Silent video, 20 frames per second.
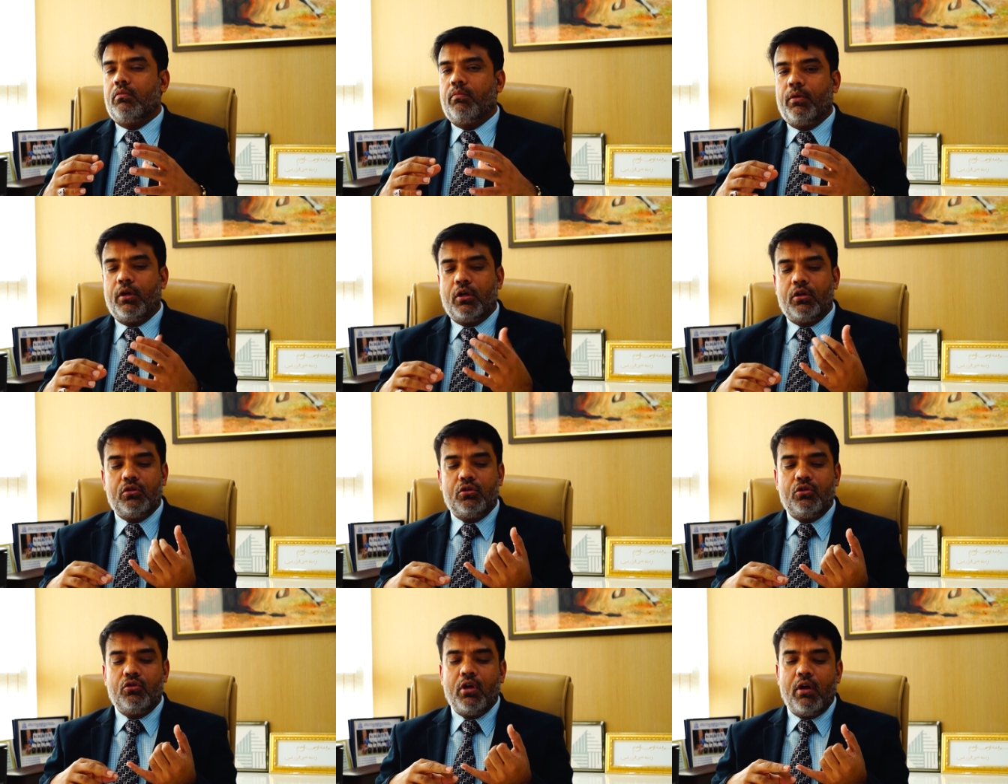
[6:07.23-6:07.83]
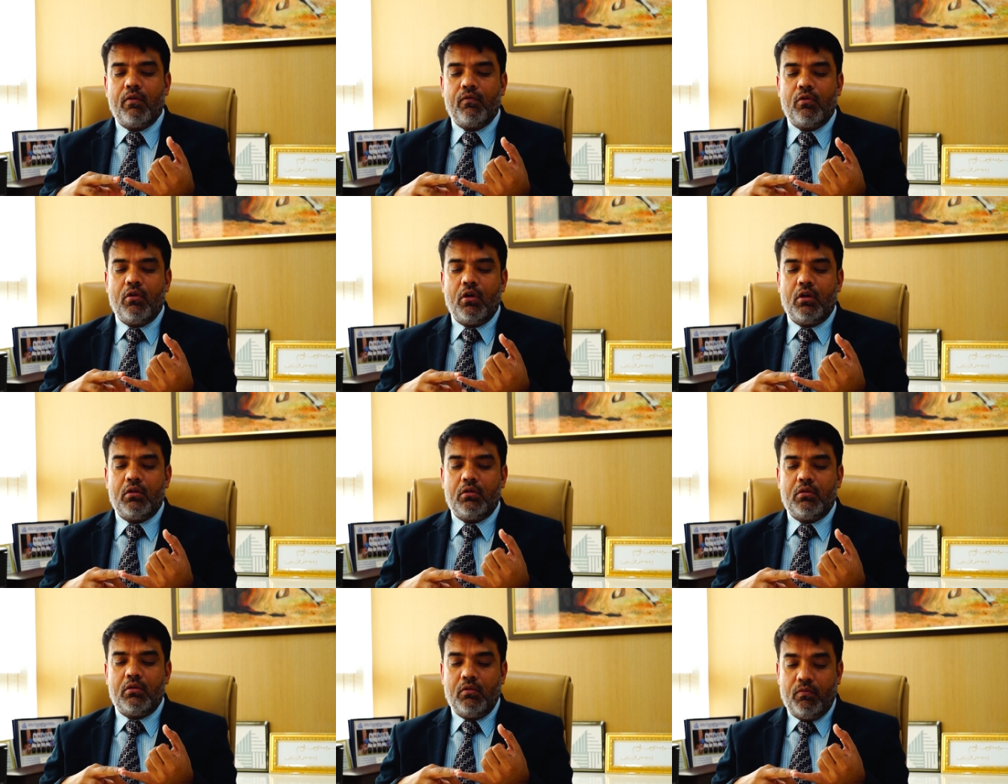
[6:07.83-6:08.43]
because you have
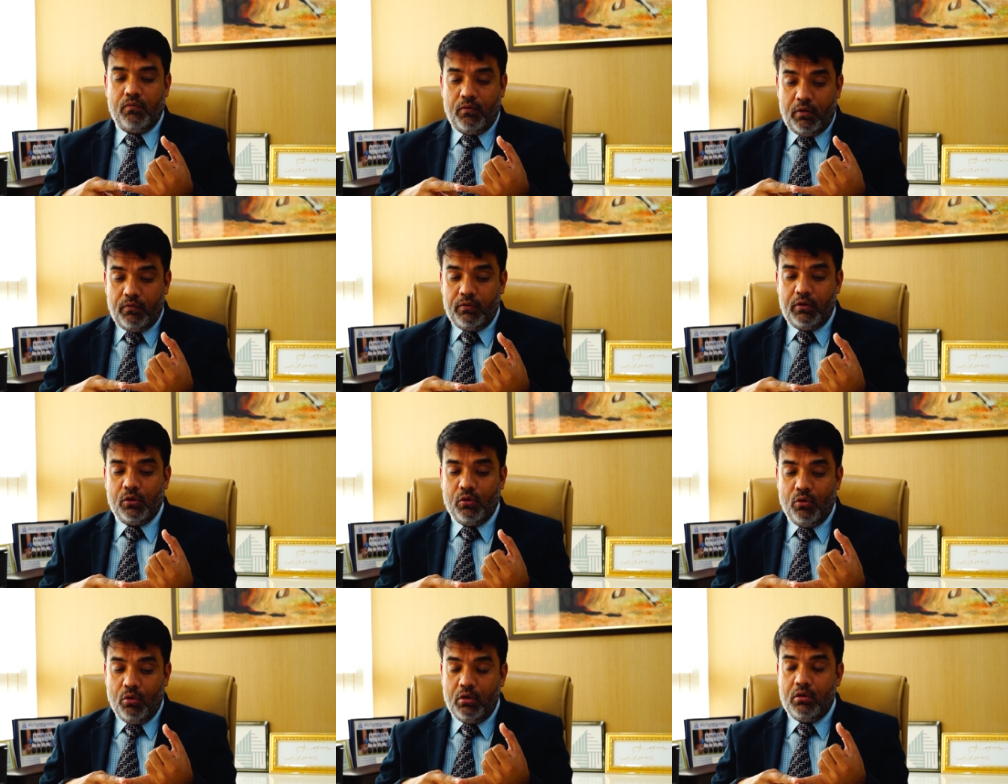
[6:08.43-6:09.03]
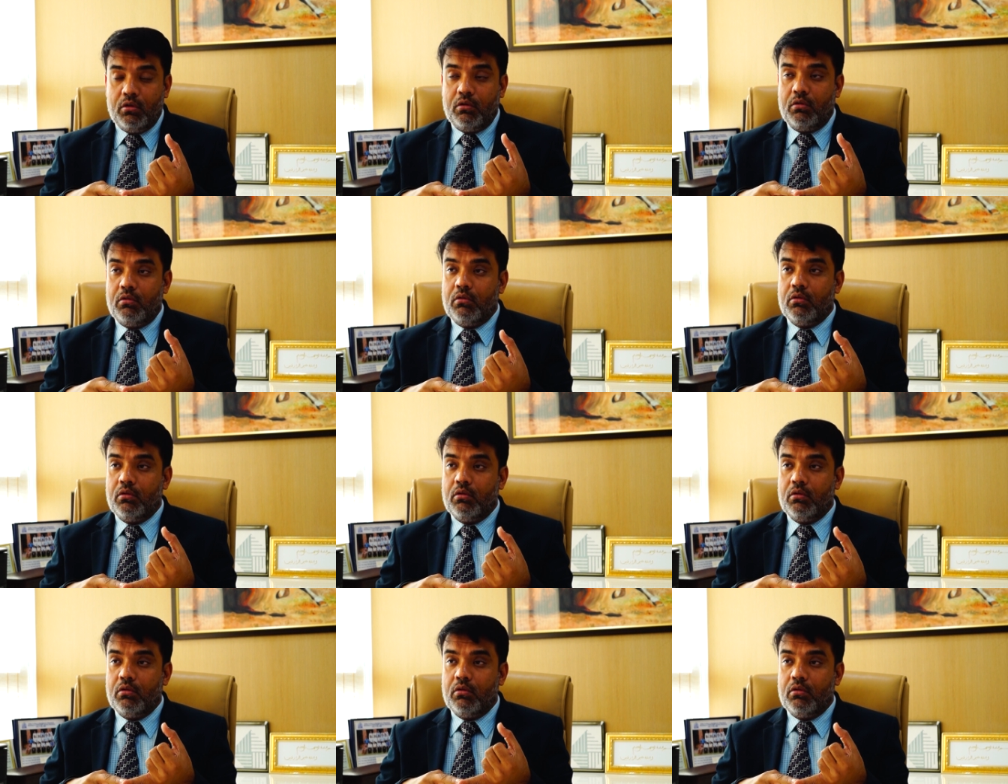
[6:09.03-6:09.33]
got one of the good